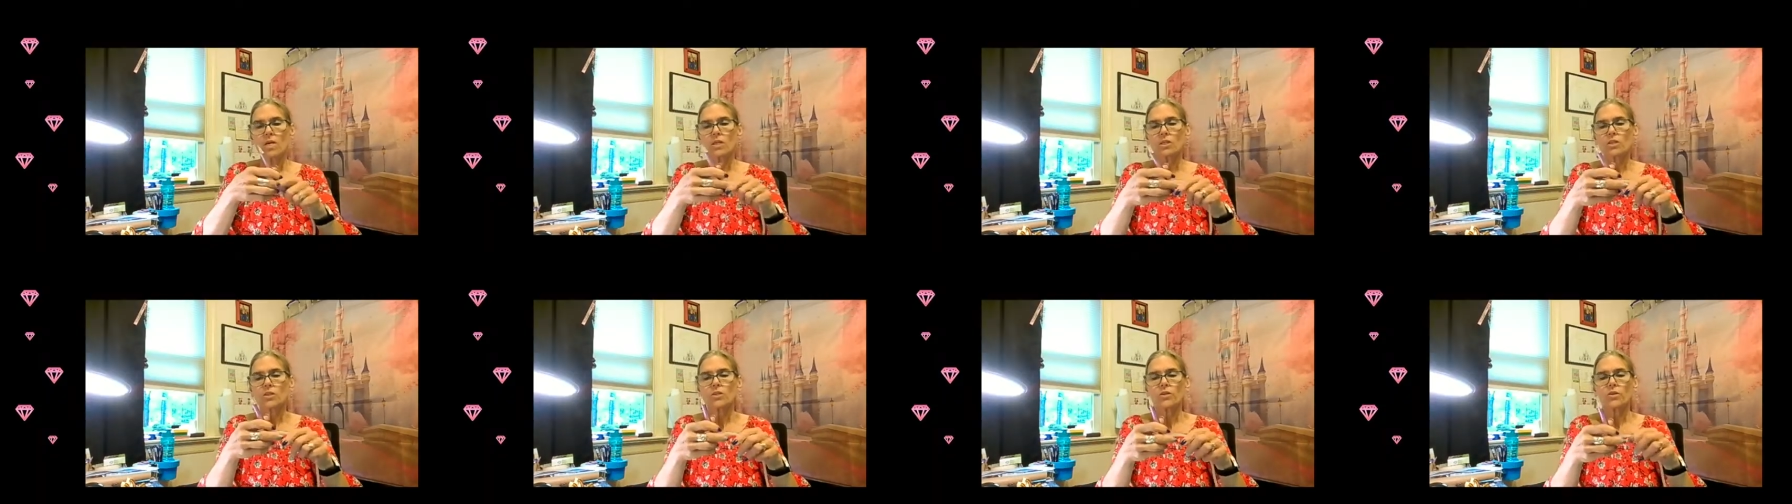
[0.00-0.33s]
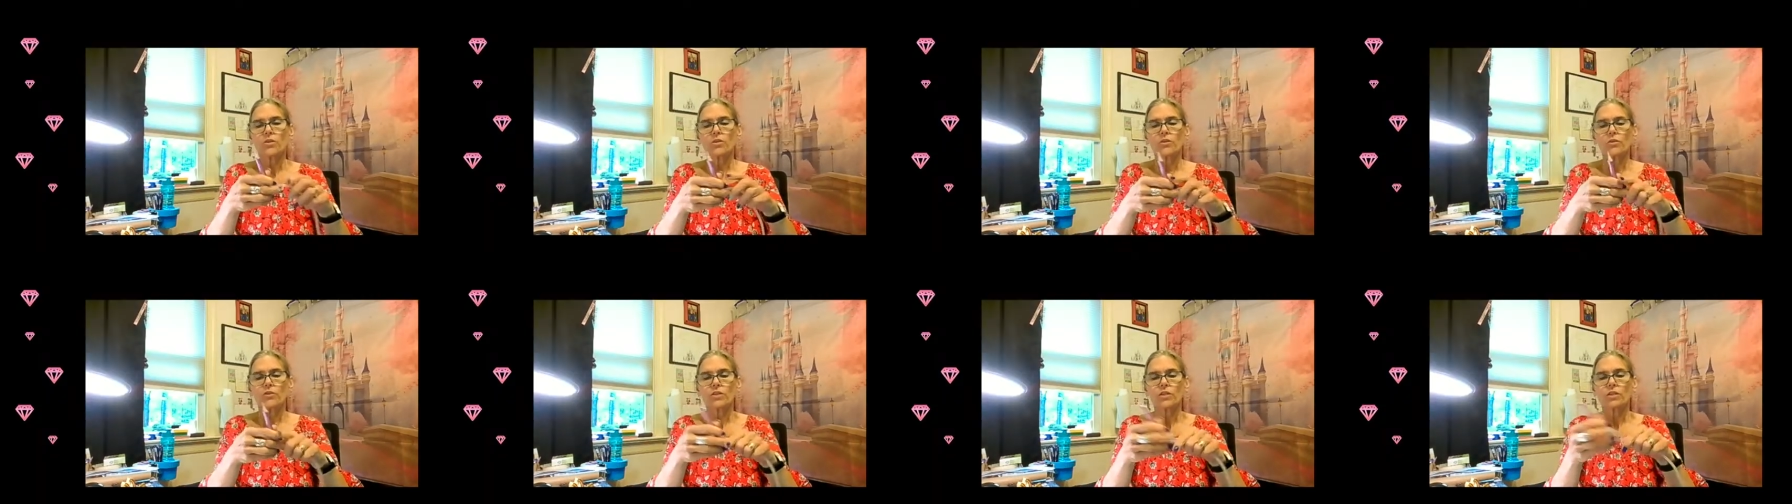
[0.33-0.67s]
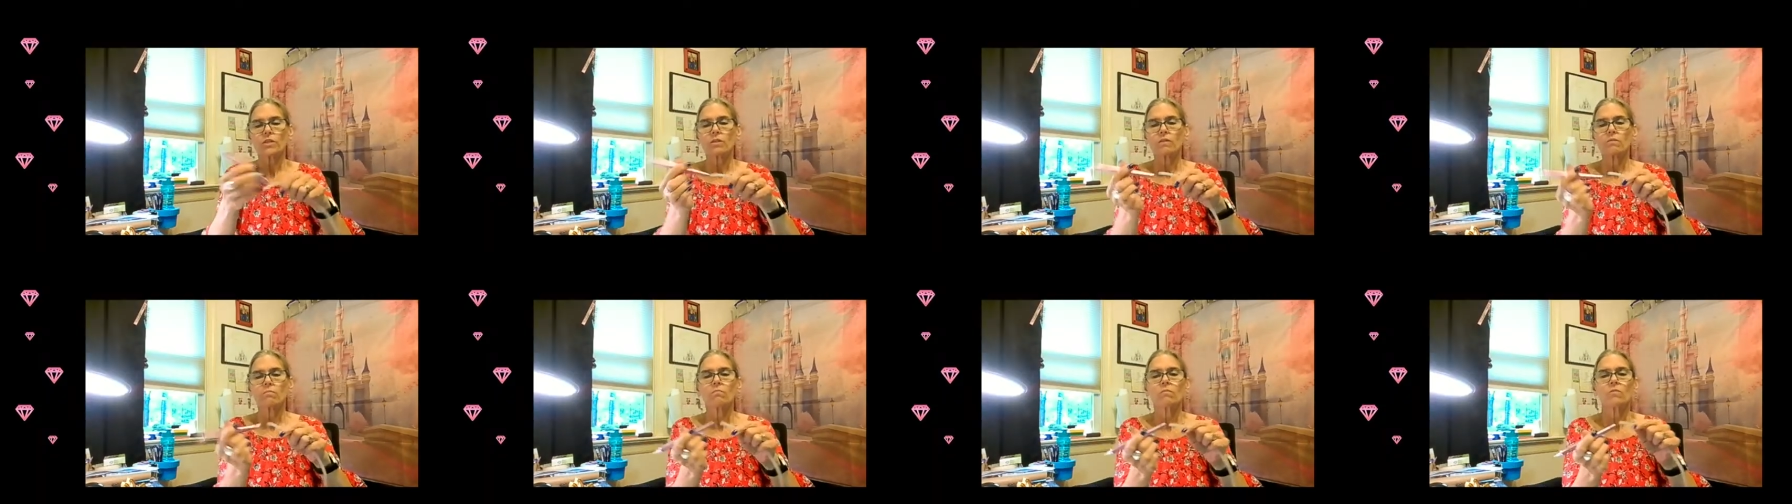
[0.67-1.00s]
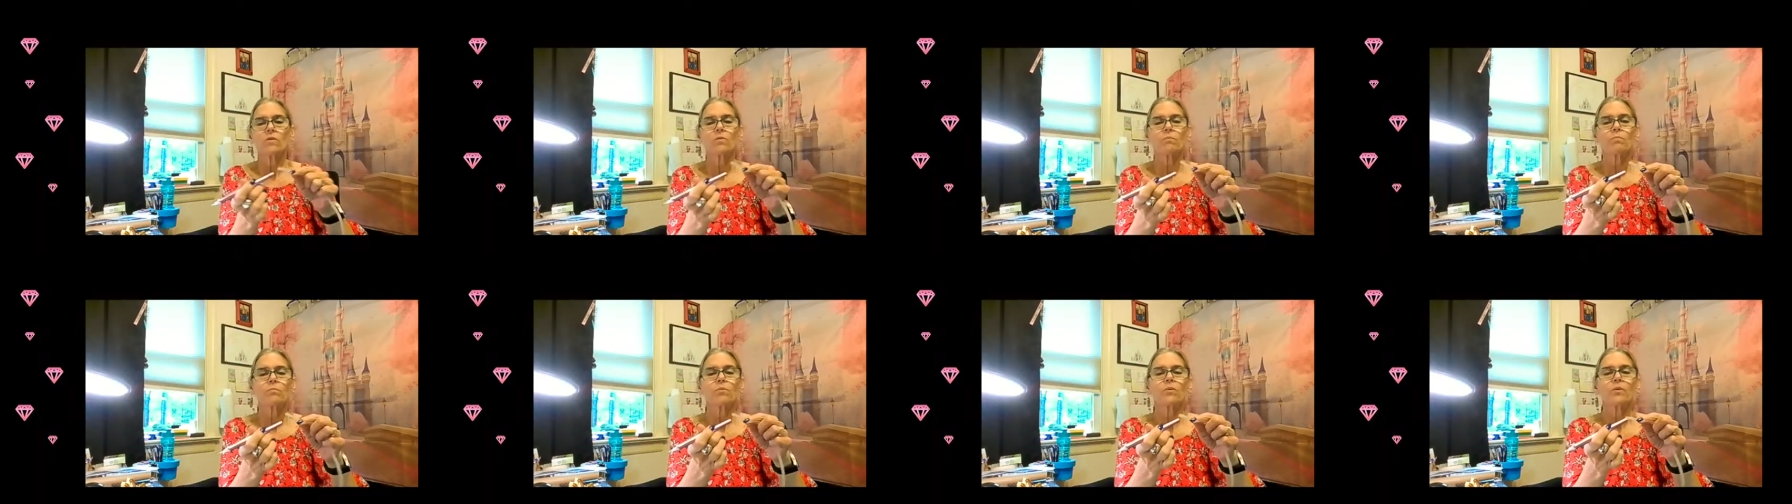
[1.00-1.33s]
so you
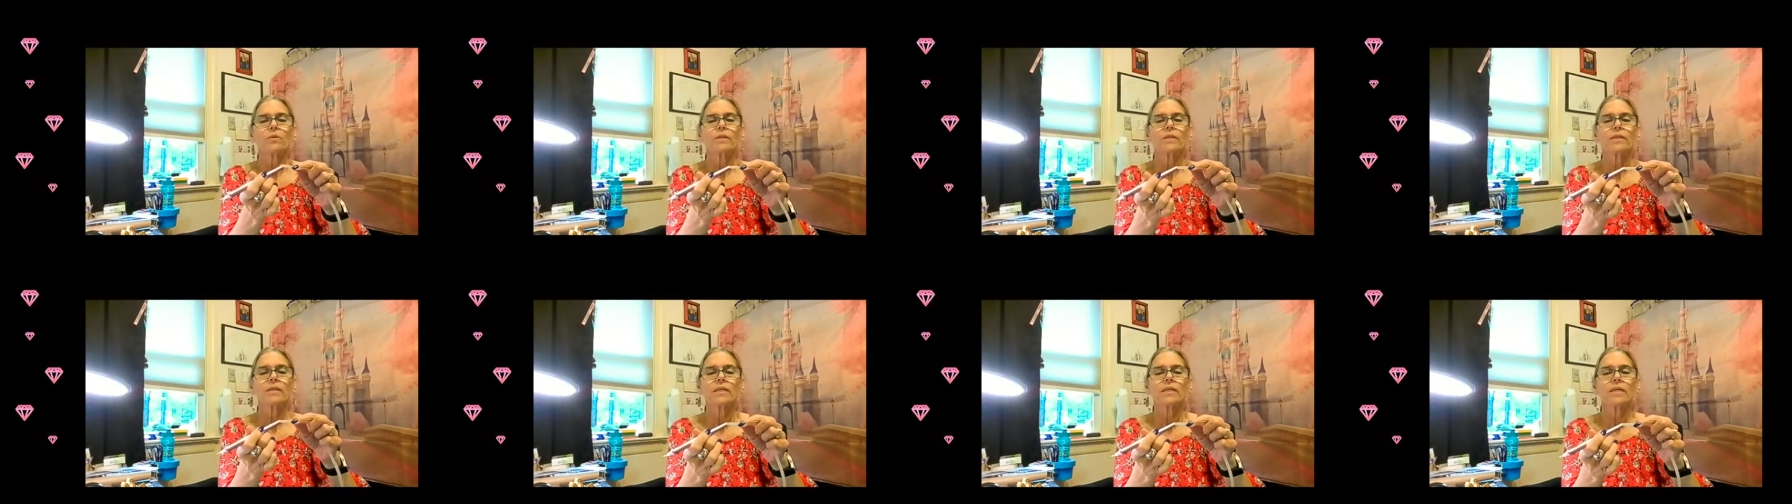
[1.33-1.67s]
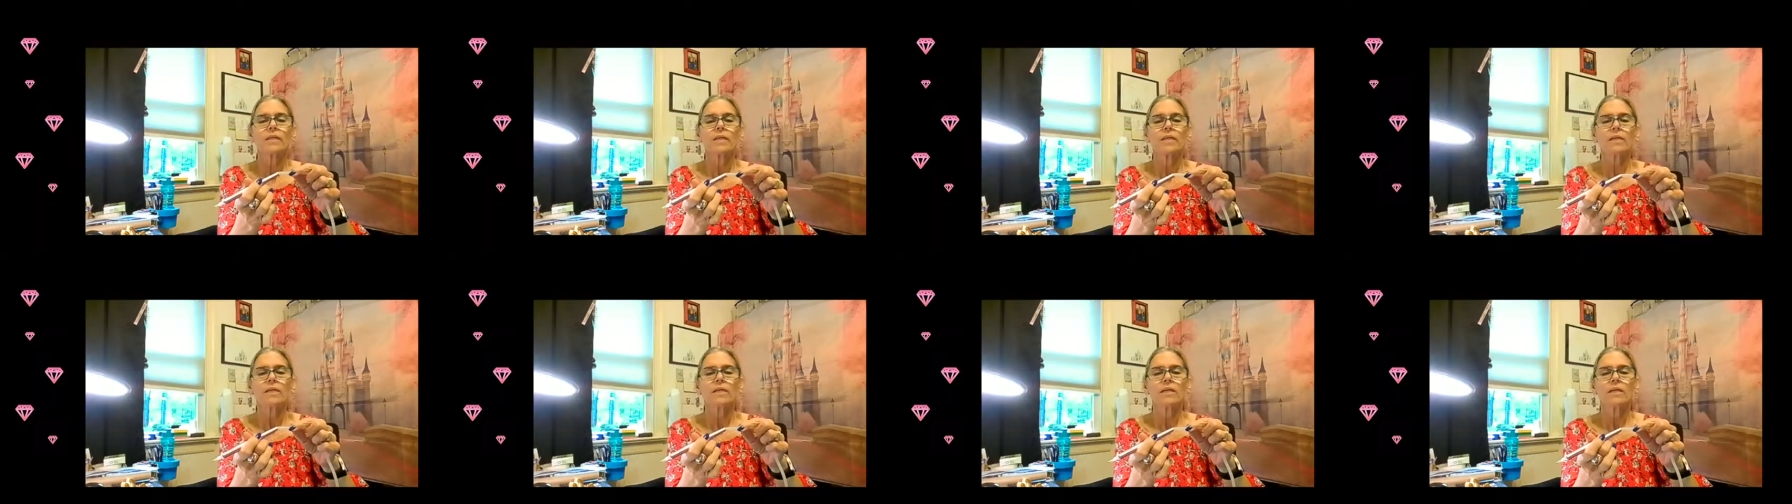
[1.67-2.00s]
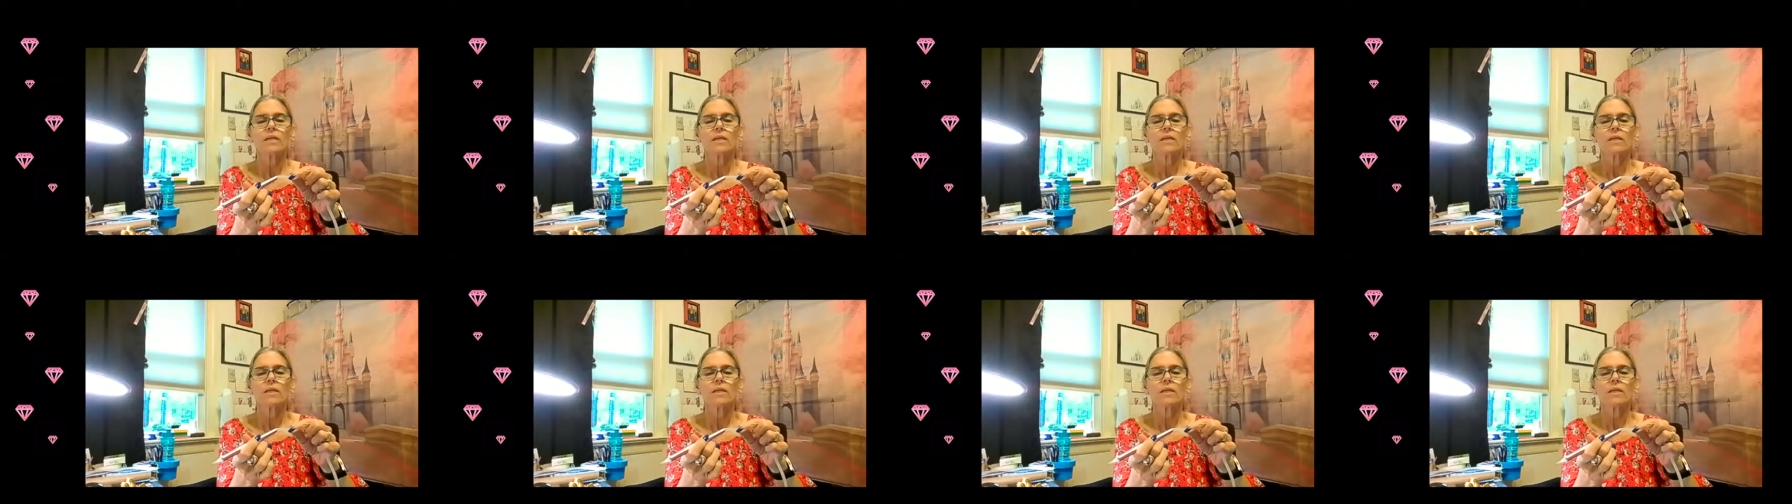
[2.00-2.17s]
put the